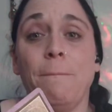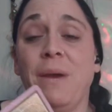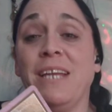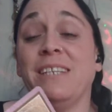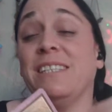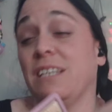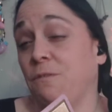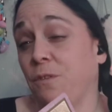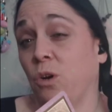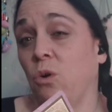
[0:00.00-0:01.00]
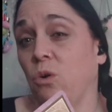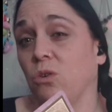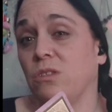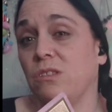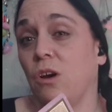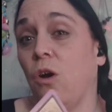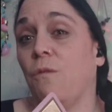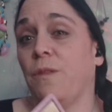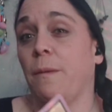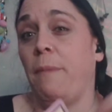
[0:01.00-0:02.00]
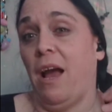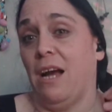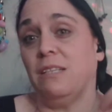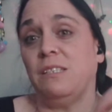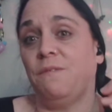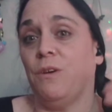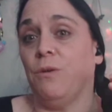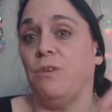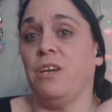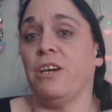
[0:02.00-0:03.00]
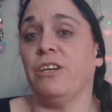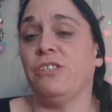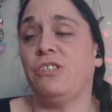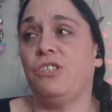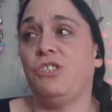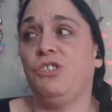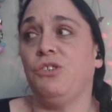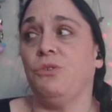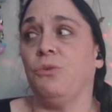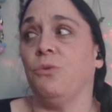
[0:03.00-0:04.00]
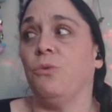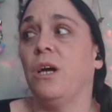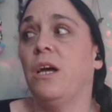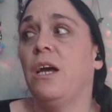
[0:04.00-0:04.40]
been difficult over the past few years to